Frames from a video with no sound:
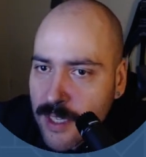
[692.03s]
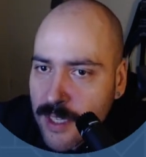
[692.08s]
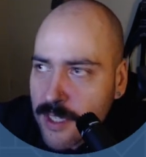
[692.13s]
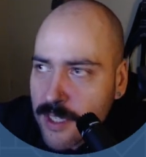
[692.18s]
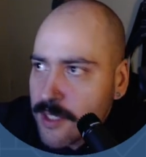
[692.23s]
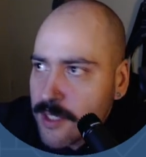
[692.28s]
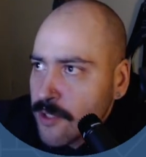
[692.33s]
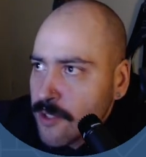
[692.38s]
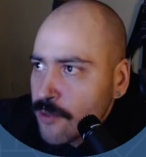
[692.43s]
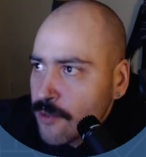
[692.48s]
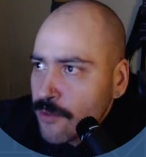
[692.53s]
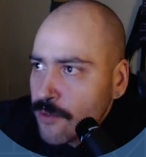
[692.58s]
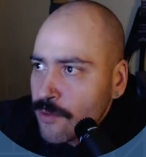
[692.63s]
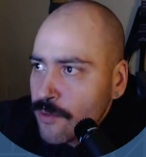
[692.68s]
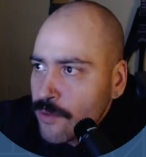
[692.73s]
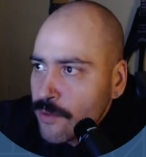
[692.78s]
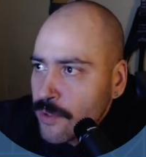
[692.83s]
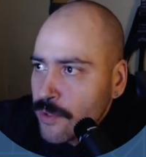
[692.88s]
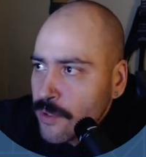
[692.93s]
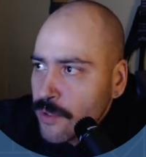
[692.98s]
do
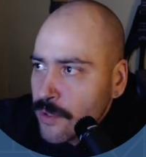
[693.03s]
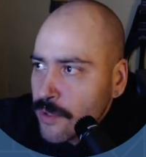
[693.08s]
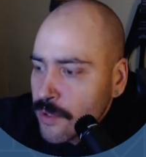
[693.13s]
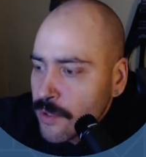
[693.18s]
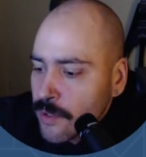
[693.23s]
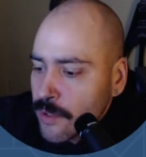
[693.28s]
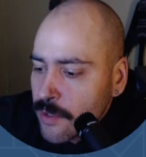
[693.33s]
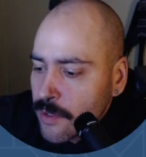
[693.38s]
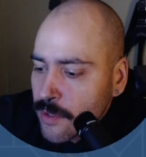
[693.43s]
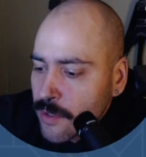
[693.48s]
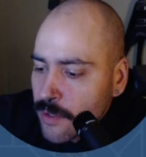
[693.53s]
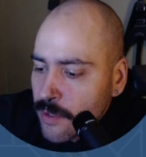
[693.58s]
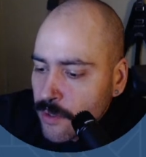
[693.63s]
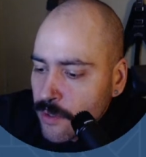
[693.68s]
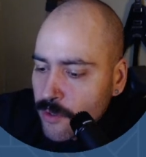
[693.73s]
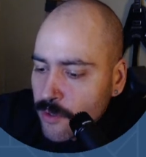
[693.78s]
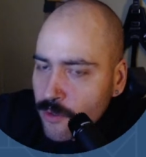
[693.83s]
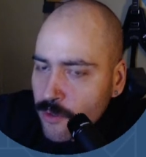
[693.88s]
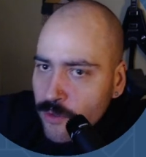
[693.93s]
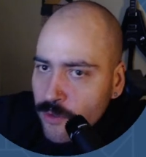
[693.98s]

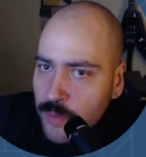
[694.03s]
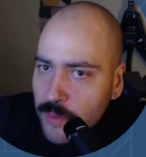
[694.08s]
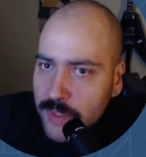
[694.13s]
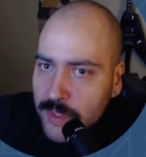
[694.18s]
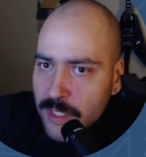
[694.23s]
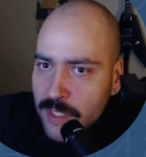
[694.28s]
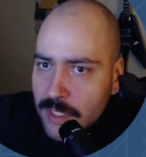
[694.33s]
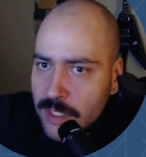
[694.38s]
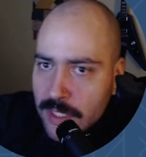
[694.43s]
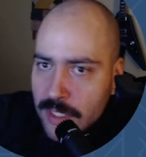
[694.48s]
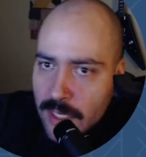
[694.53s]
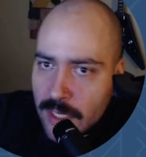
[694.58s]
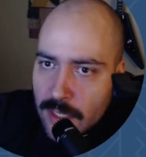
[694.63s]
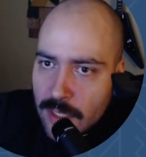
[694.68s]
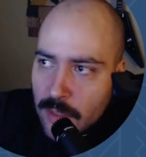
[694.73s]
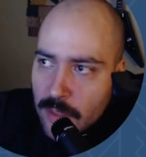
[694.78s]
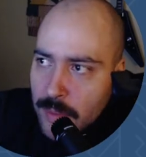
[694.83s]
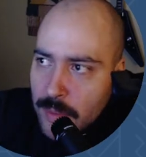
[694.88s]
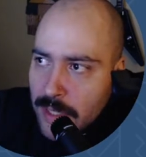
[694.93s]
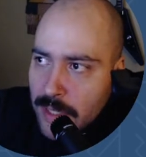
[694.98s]
kubectl
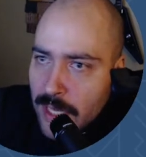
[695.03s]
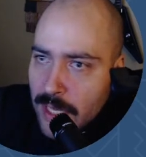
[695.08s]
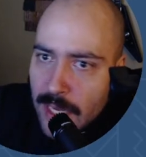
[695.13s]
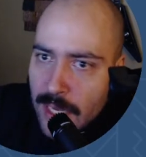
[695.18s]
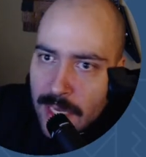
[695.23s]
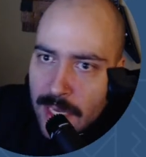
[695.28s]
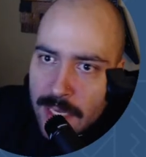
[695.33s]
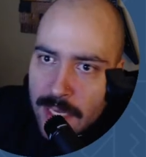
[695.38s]
apply